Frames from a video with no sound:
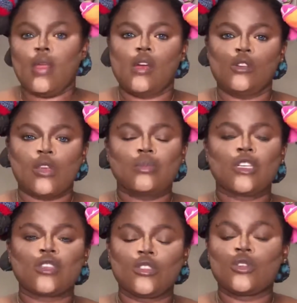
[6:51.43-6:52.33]
So I'm just
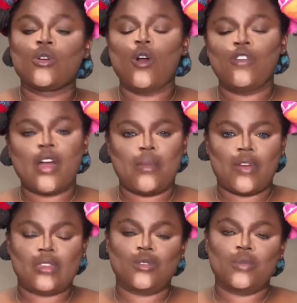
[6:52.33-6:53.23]
going to go off camera
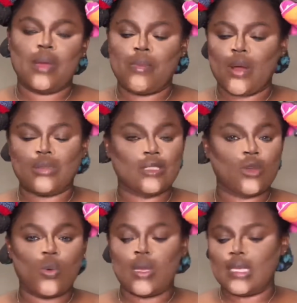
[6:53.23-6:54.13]
to do my brows as
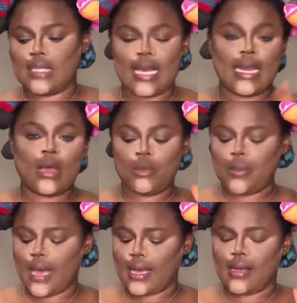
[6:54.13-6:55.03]
always, and I'll be back.